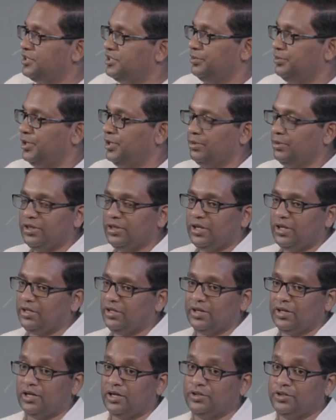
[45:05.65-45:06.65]
And the only
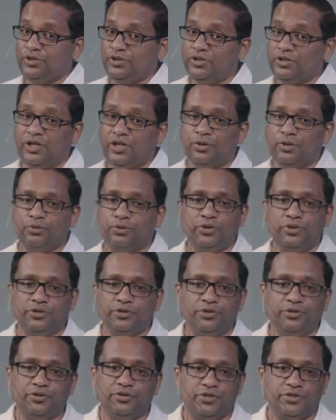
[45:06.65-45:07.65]
reason you're not where you
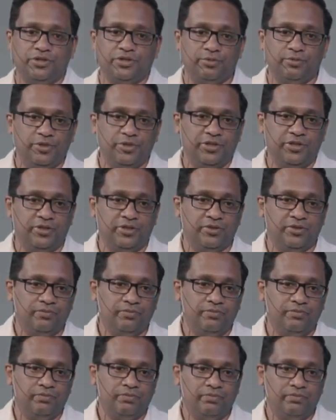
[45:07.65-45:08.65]
used to be is because God
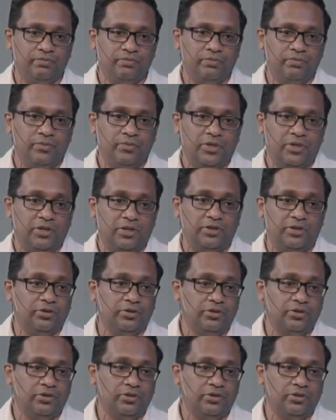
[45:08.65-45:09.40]
has been pouring